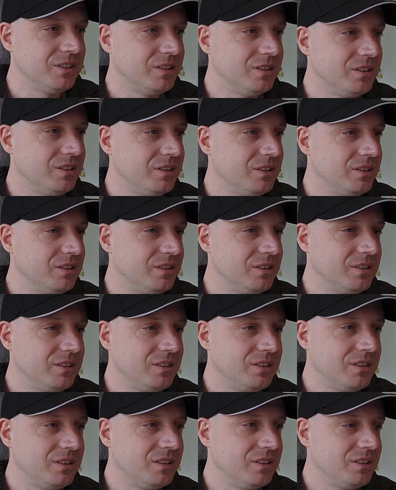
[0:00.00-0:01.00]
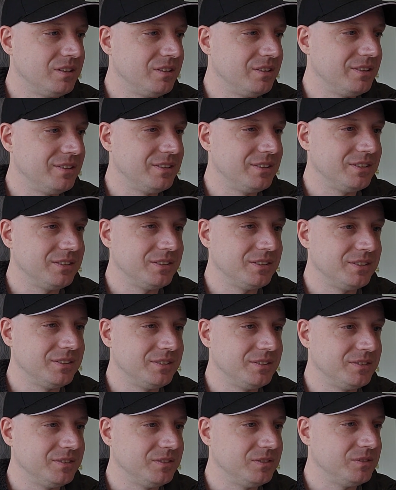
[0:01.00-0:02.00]

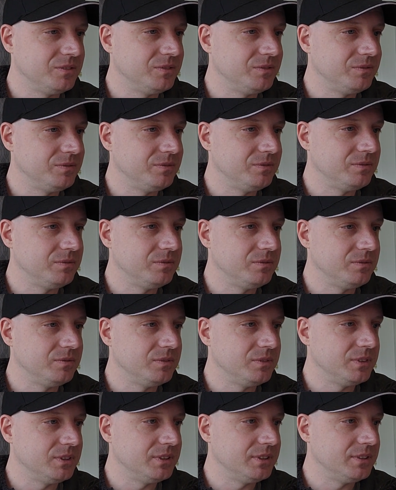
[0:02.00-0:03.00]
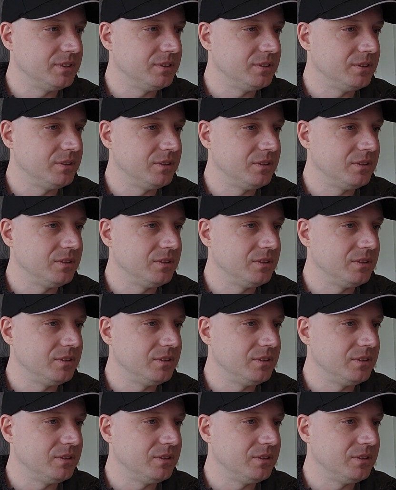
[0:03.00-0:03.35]
Nobody speaks.